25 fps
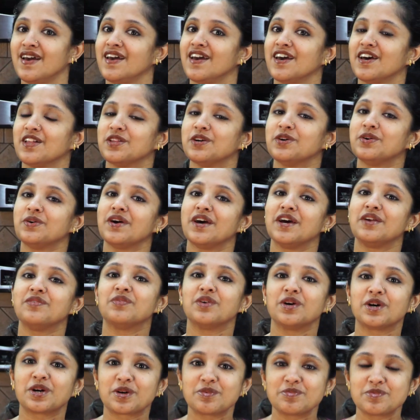Hello and
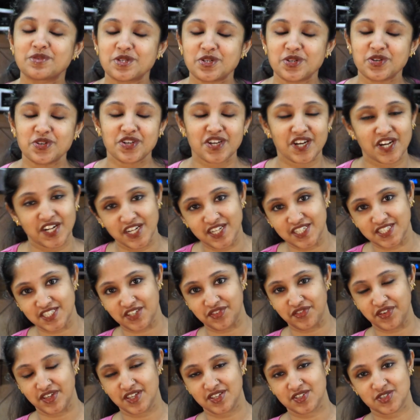welcome to Curry
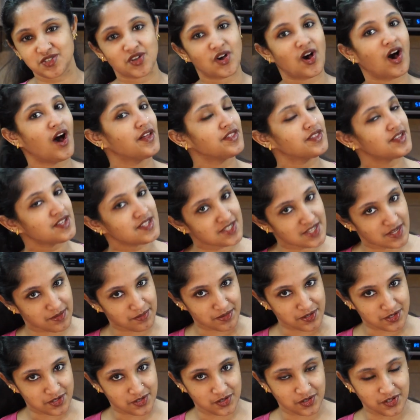TV. So on this
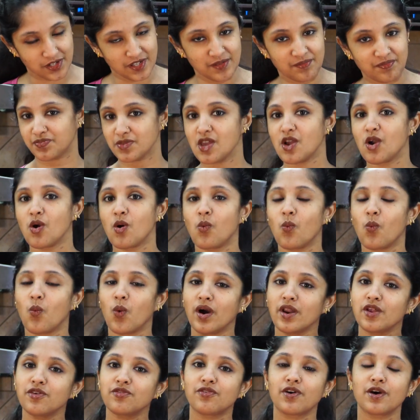episode,
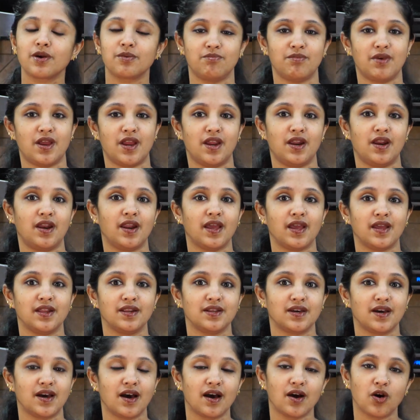what if I marinate
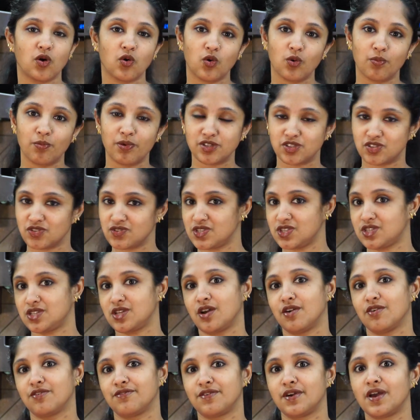a whole bunch of
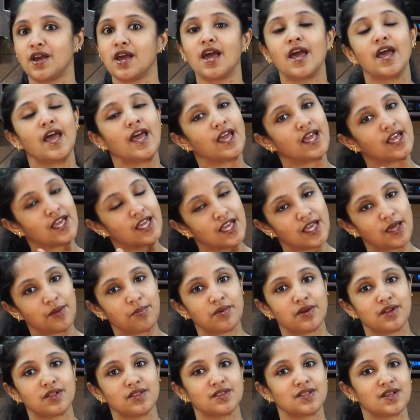stuff and keep
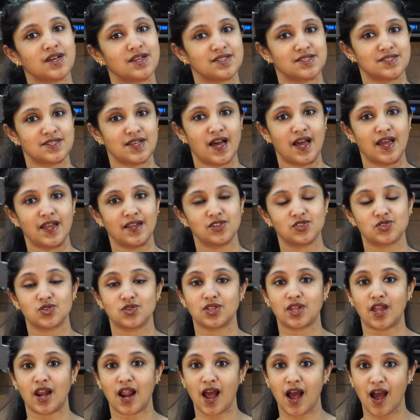it aside so
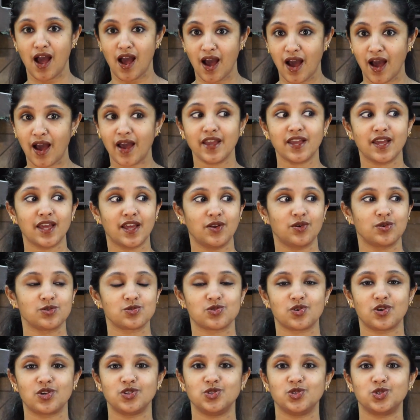that I can
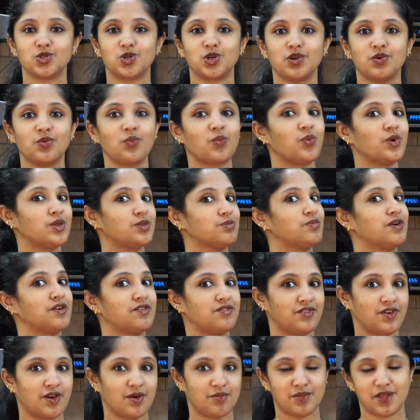also enjoy with my
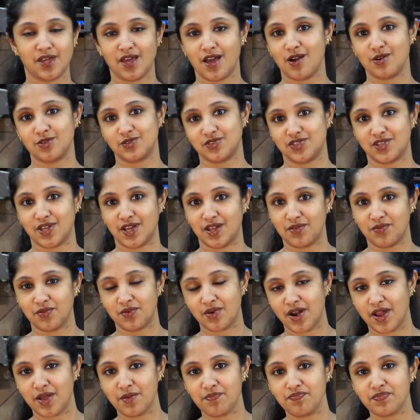family outside,
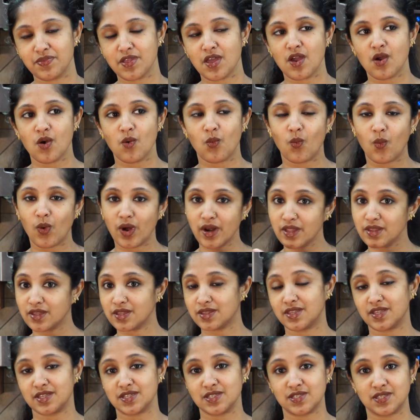right? One of the
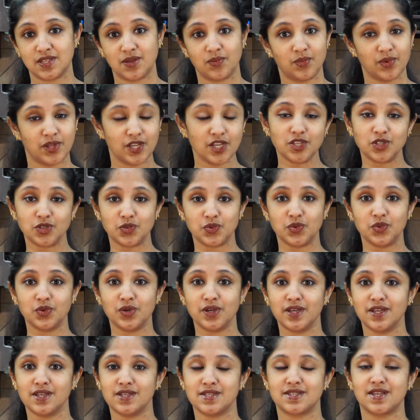things that we do
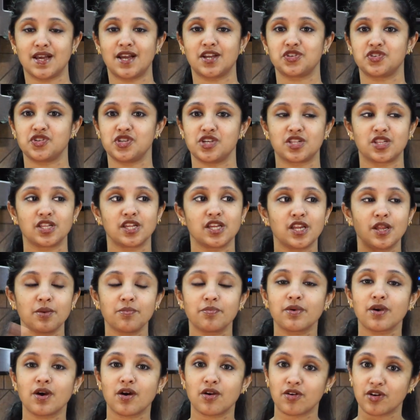is actually clean up
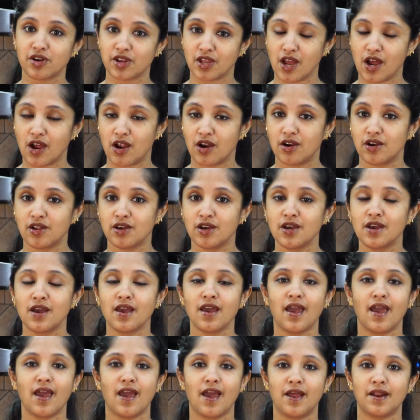our yard
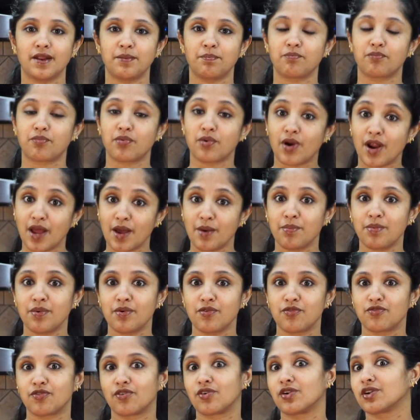and prep
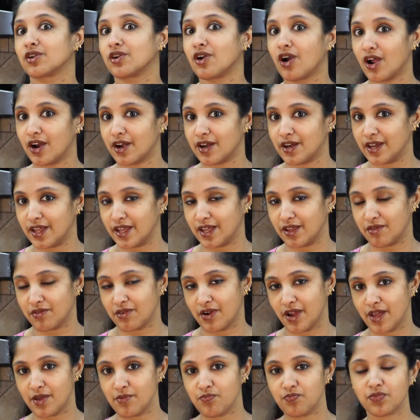for gardening,
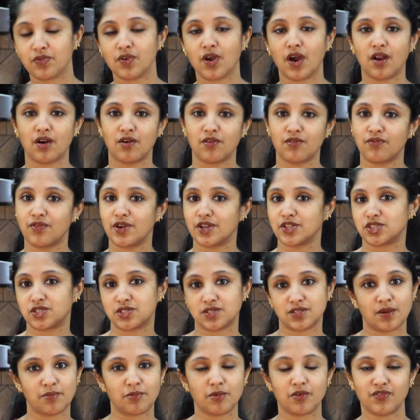right? Our
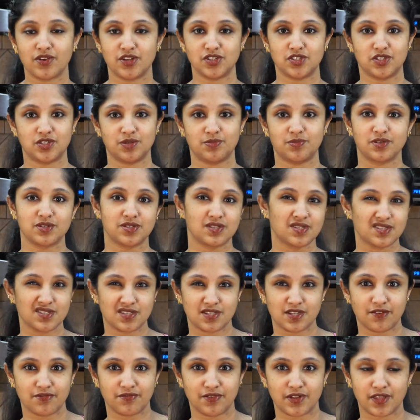summer vegetables and
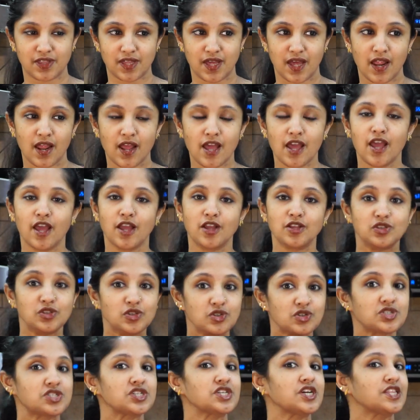stuff like that. And
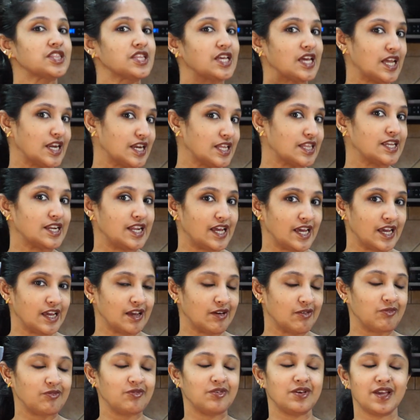usually at the end of the day,
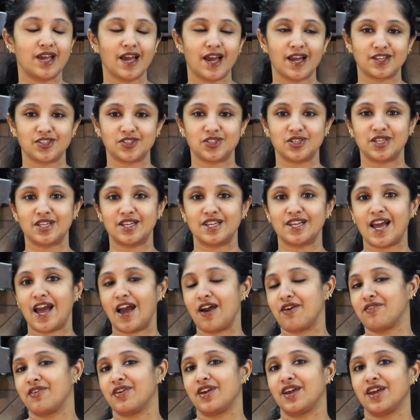we actually
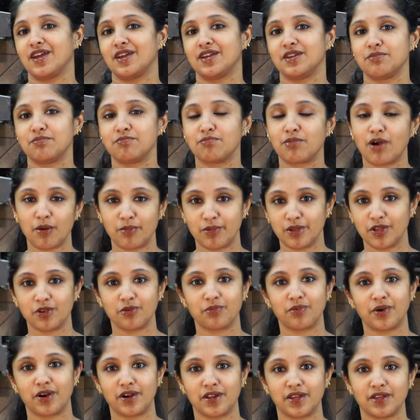have a barbecue
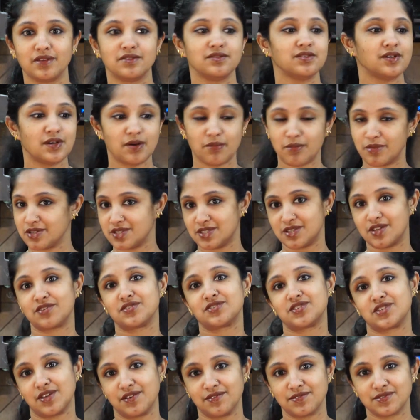party amongst
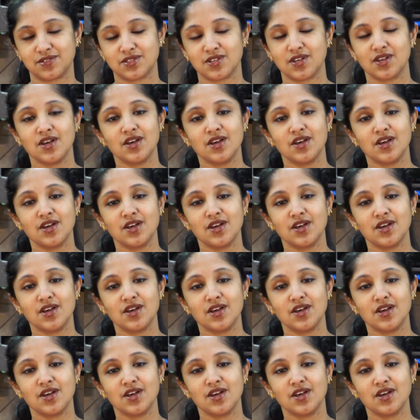ourselves.